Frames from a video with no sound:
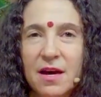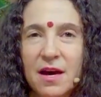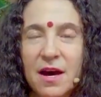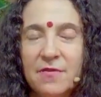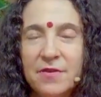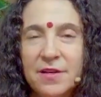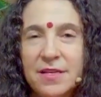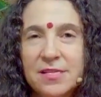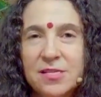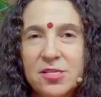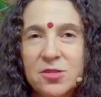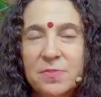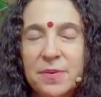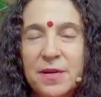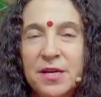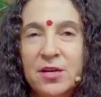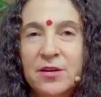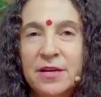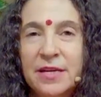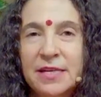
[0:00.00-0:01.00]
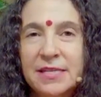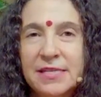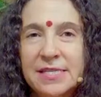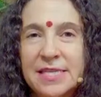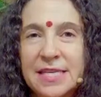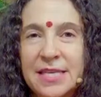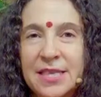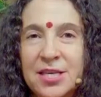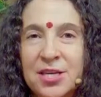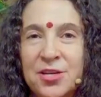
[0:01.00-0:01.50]
of
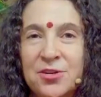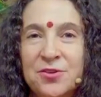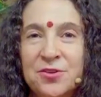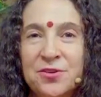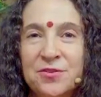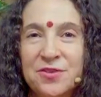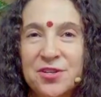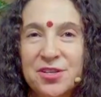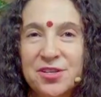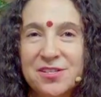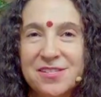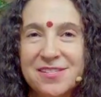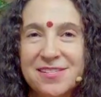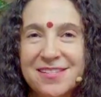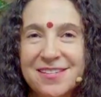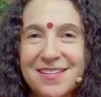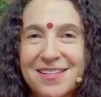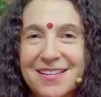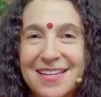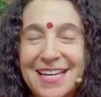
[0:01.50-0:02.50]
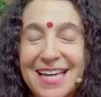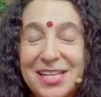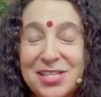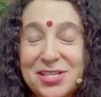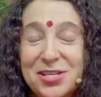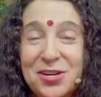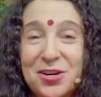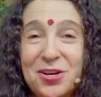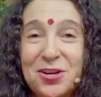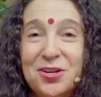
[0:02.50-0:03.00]
experiencing the universe. It's
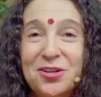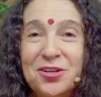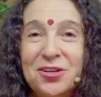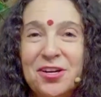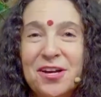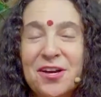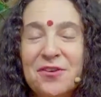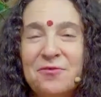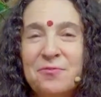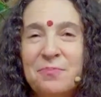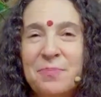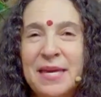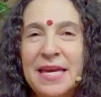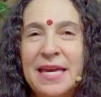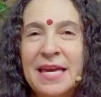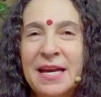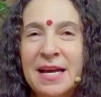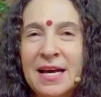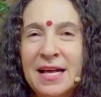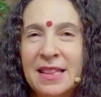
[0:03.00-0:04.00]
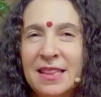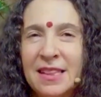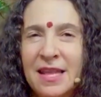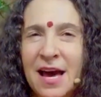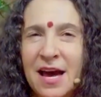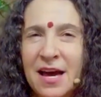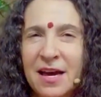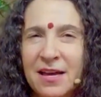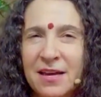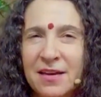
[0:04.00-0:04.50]
a hurt of being
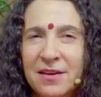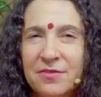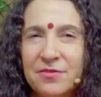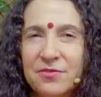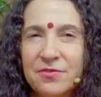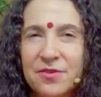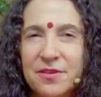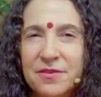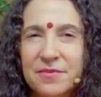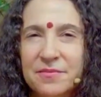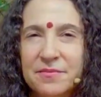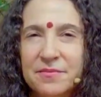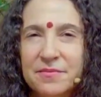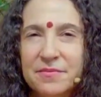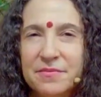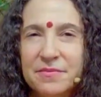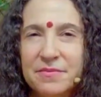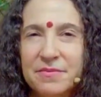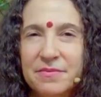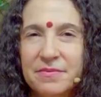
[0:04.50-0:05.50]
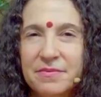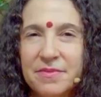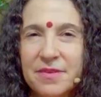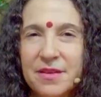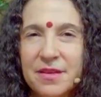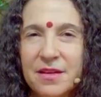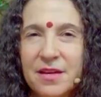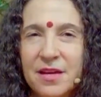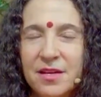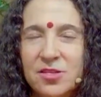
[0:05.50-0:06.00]
alive.
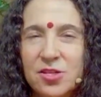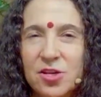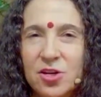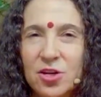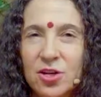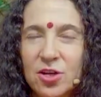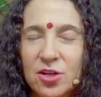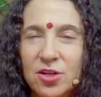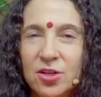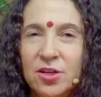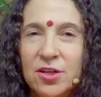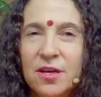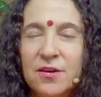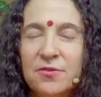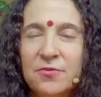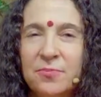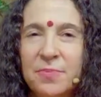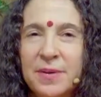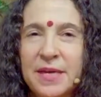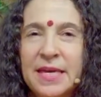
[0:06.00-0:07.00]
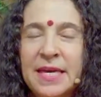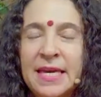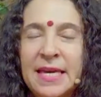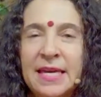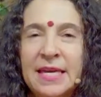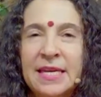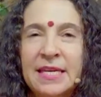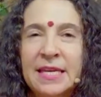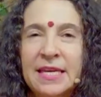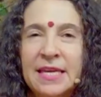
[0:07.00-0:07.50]
It's a hurt of being
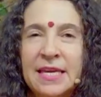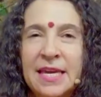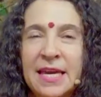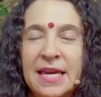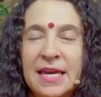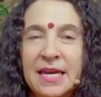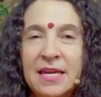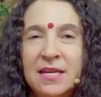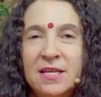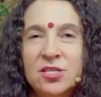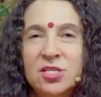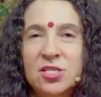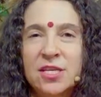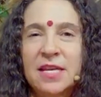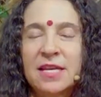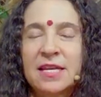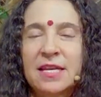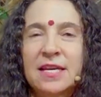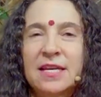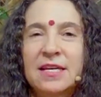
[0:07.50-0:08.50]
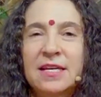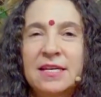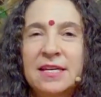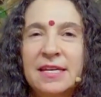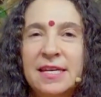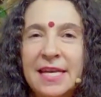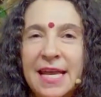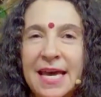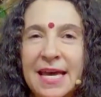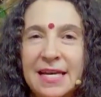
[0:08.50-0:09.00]
engaged and
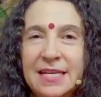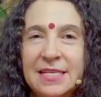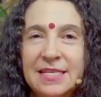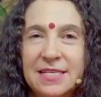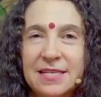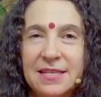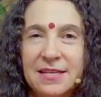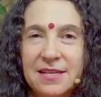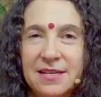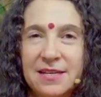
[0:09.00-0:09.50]
connected